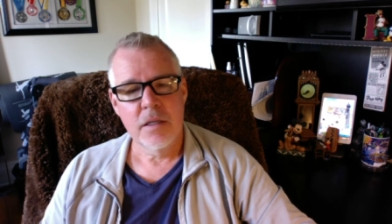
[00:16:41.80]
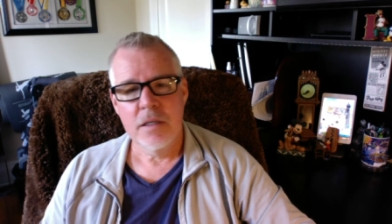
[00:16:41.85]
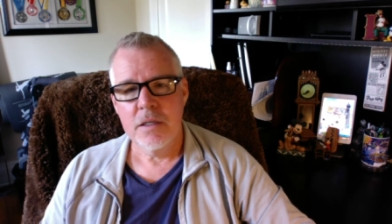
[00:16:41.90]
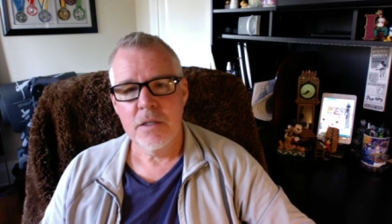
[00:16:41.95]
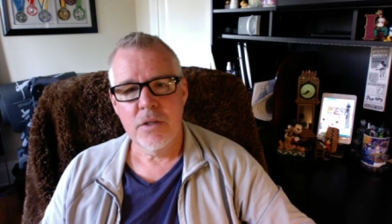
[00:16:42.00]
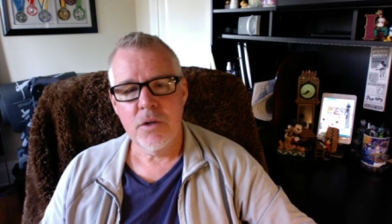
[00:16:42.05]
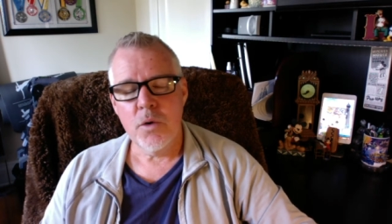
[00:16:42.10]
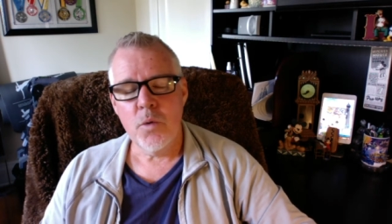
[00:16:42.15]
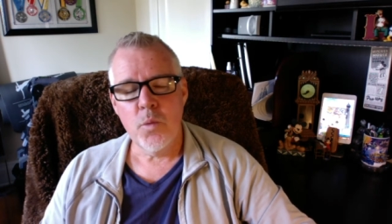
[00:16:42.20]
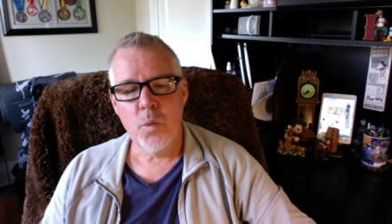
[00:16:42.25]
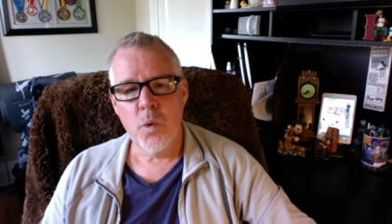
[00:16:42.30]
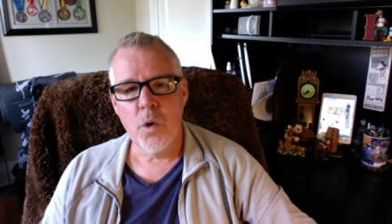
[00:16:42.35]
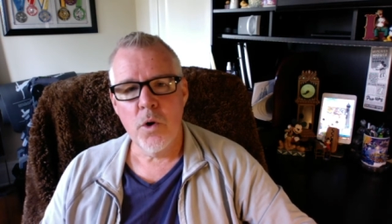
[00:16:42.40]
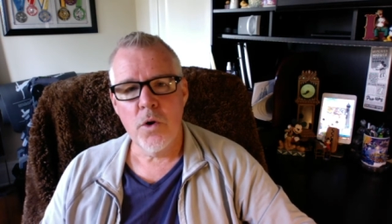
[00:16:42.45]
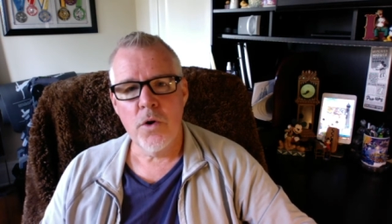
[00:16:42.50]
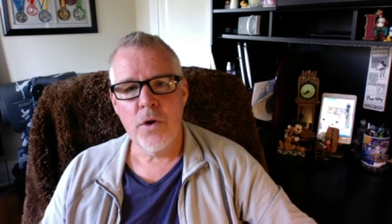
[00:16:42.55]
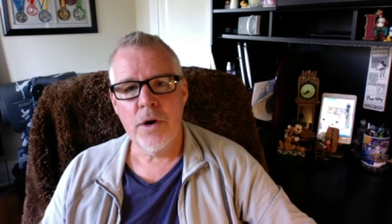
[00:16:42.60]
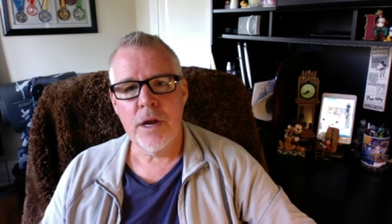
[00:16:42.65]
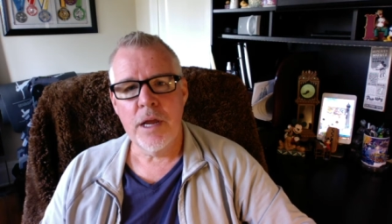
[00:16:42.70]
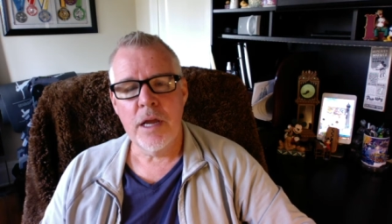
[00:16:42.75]
Don't
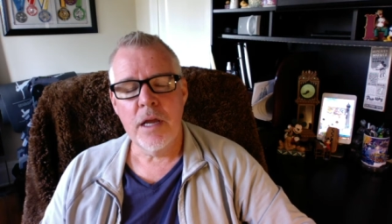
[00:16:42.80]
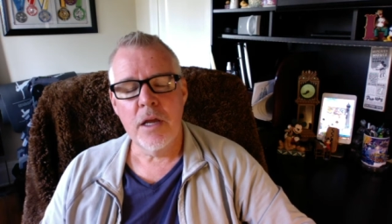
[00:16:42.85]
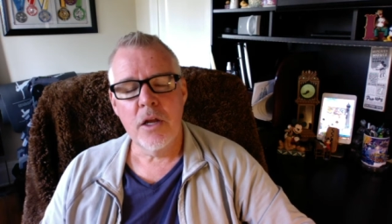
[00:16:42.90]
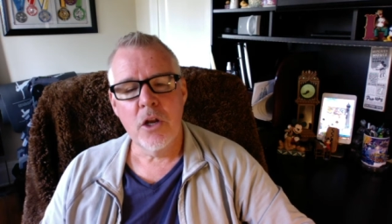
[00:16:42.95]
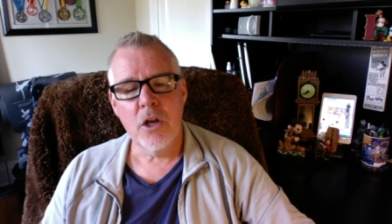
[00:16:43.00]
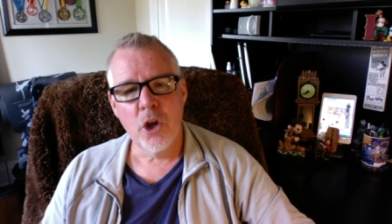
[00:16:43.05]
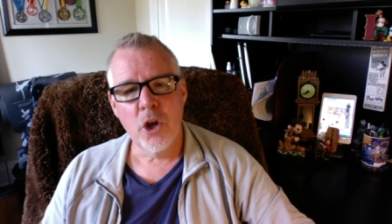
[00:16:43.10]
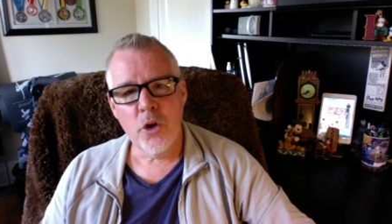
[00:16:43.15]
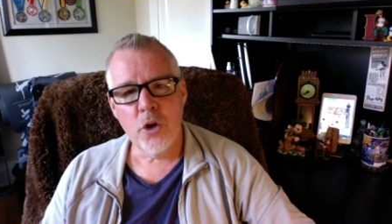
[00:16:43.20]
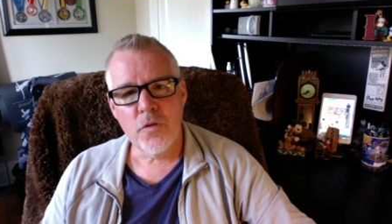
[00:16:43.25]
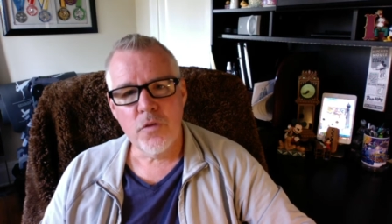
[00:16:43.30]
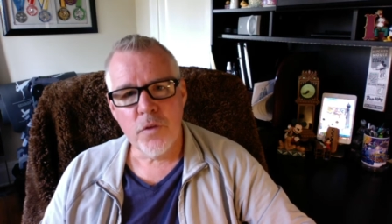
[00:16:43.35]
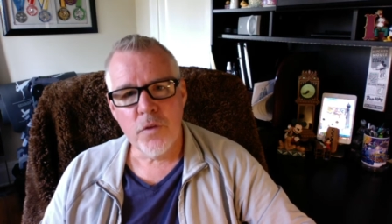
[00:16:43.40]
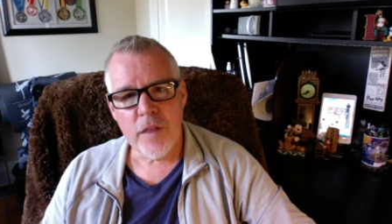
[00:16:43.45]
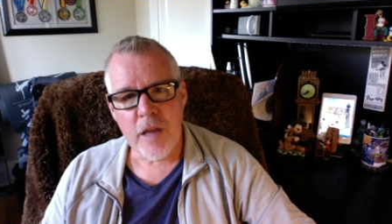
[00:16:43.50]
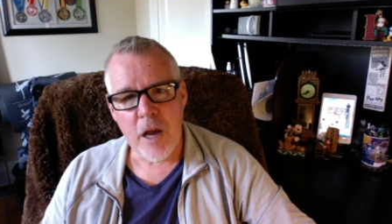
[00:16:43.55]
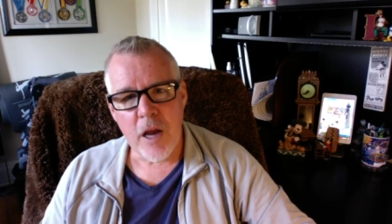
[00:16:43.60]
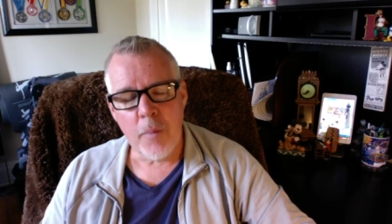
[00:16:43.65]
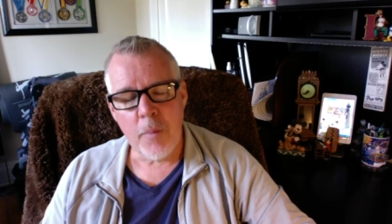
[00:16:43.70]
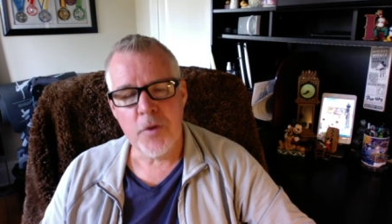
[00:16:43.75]
worry, look for
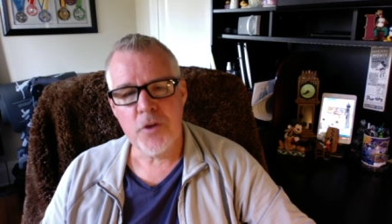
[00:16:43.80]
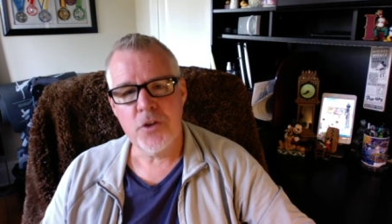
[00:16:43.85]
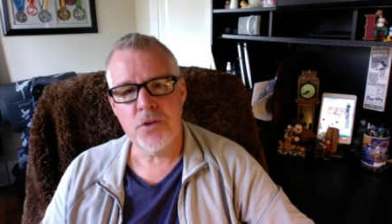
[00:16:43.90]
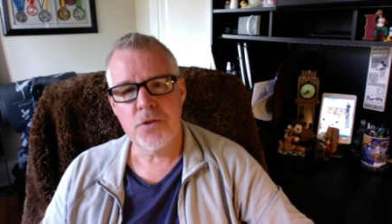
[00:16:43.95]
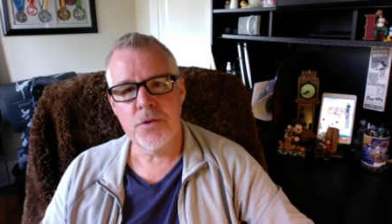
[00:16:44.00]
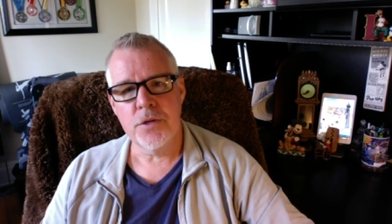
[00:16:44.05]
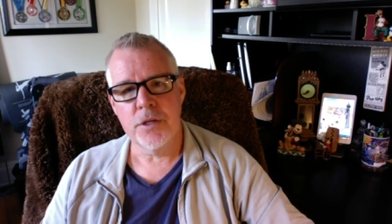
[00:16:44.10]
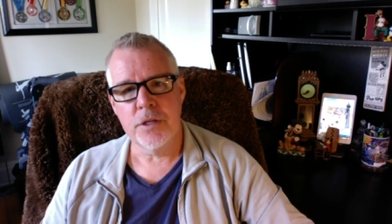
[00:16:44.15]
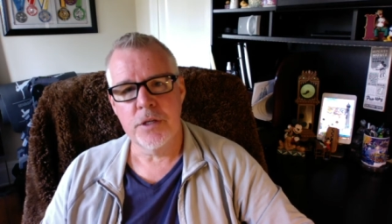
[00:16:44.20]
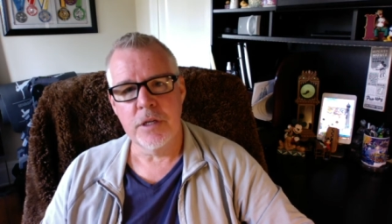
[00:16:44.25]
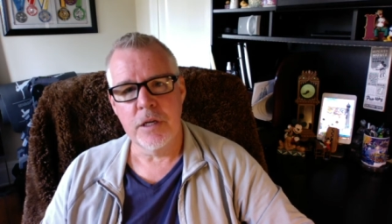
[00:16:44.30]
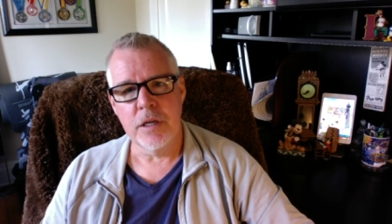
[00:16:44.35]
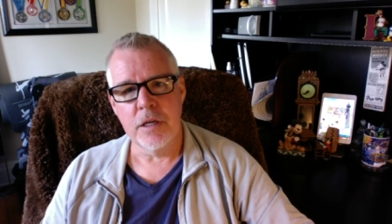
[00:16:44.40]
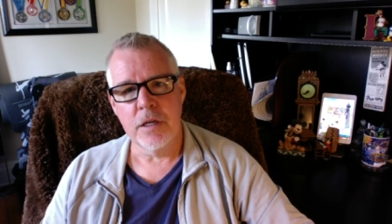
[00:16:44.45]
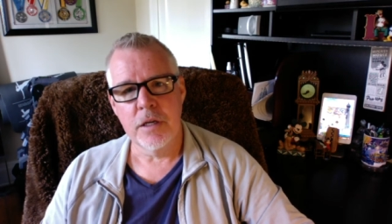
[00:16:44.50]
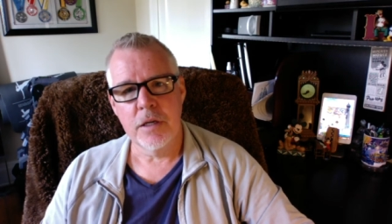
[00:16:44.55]
the opportunity.